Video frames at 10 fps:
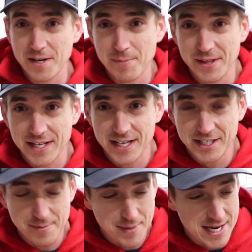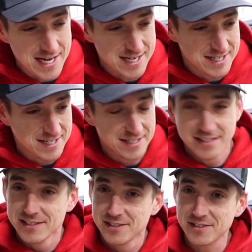up in the engine bay,
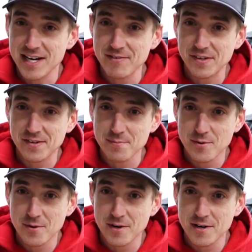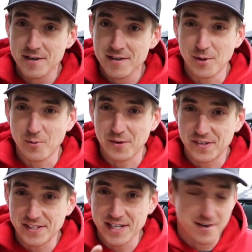drive it some more, but we'll
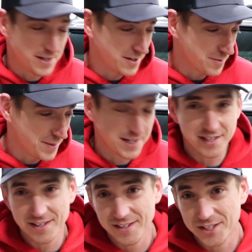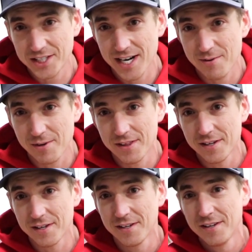sit down here in a minute and chat with
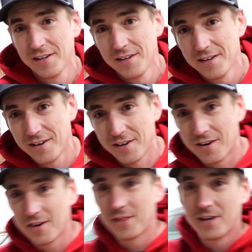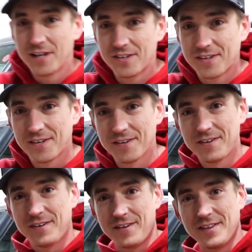you on our thoughts
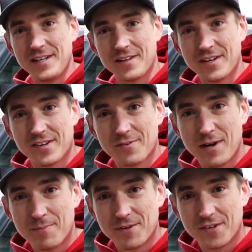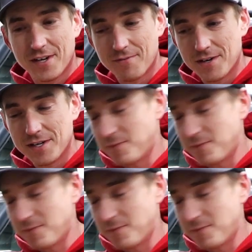on the LS Swap Discovery.